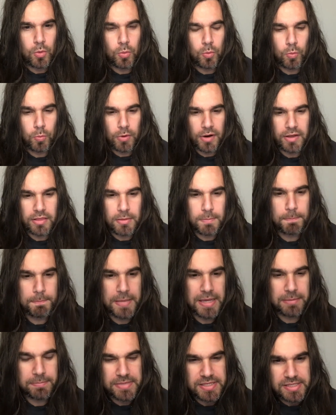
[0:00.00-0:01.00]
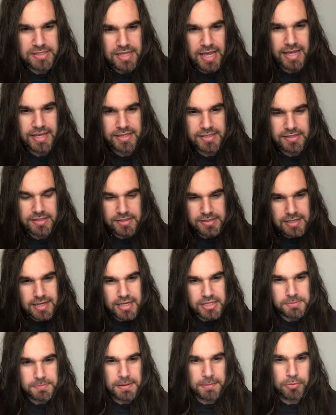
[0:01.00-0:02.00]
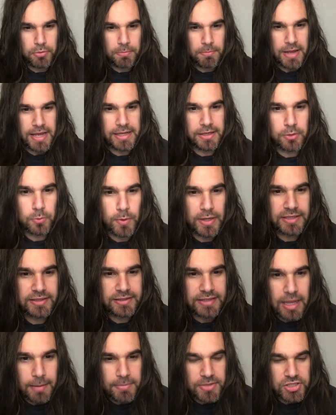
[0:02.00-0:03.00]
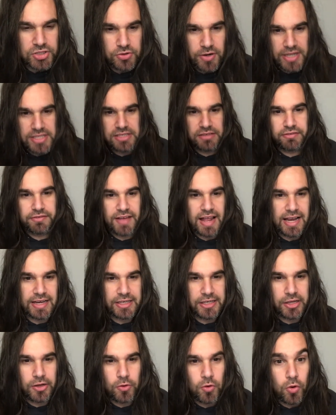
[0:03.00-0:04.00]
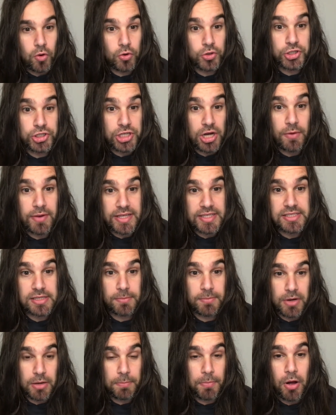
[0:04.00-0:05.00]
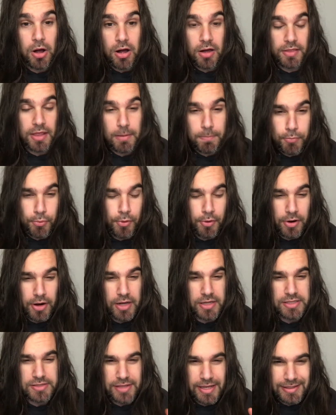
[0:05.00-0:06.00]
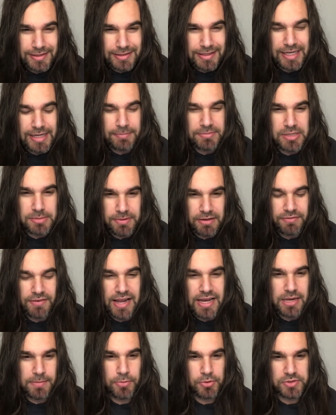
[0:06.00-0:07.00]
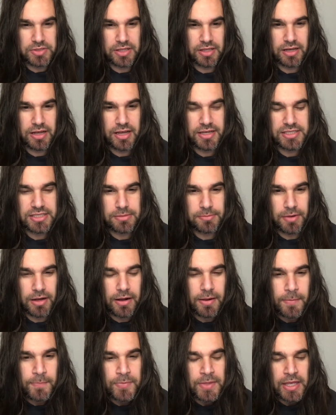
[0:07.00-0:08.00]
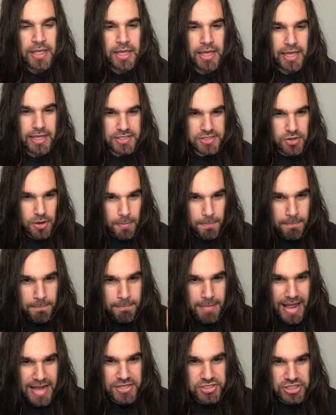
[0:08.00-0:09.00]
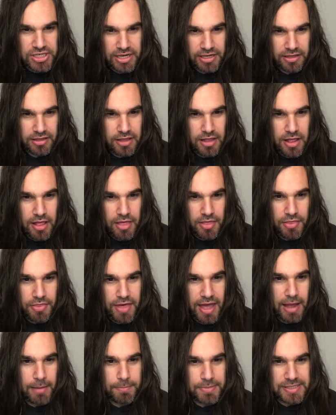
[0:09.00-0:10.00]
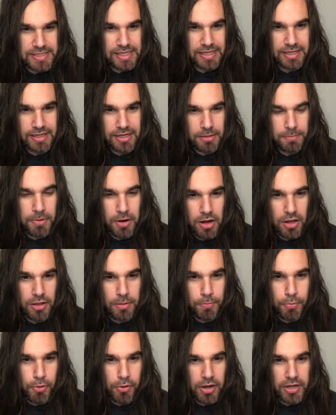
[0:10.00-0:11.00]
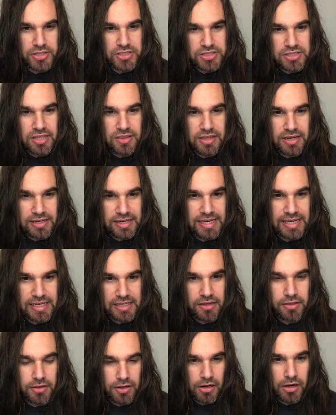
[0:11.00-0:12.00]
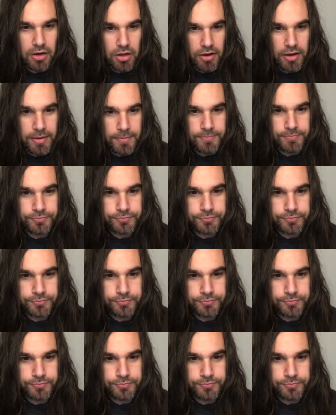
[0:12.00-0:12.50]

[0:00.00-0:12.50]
One of the big mistakes that salespeople make when demonstrating value or showing someone a part of their products they deem to be valuable to the customer is not matching that particular part of the product to the need of the client.